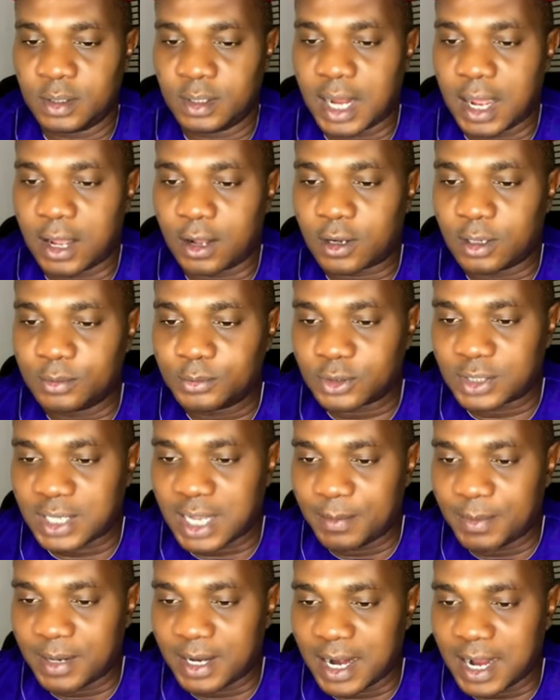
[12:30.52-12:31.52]
Now come to
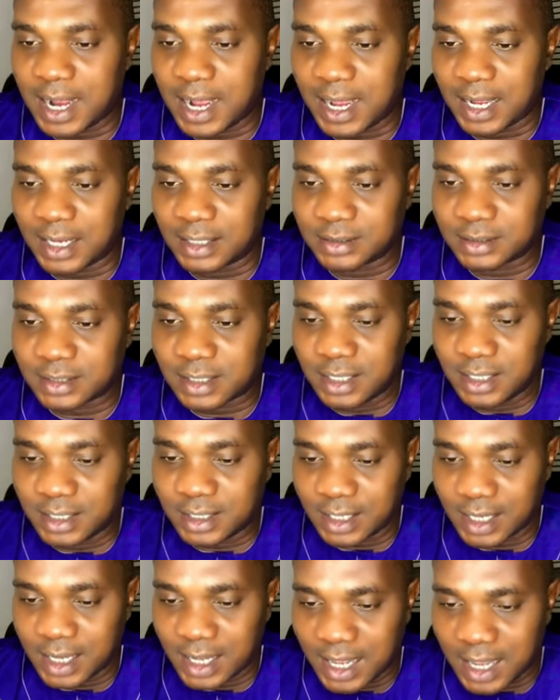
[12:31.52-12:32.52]
camera and click
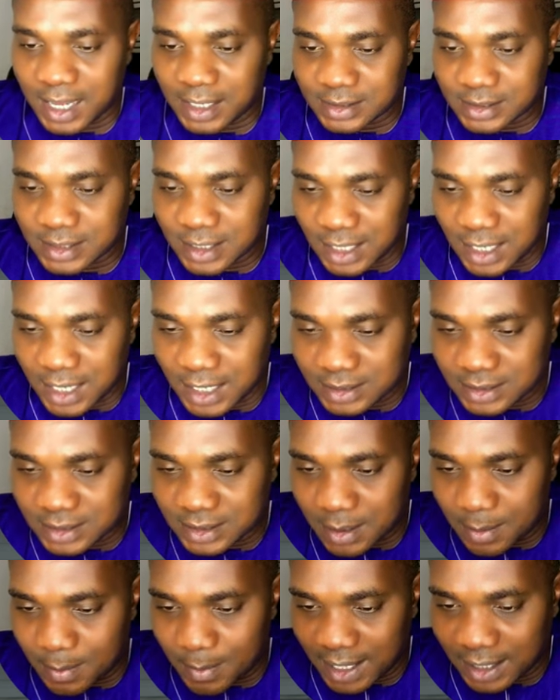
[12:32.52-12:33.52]
here and
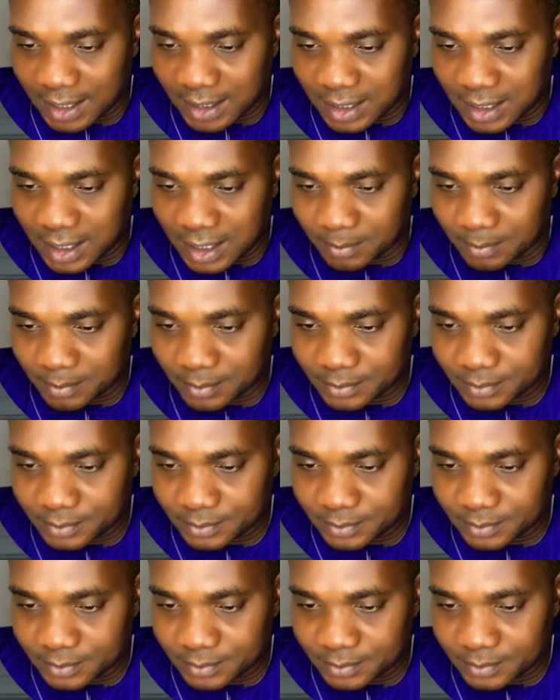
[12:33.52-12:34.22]
select ManyCam.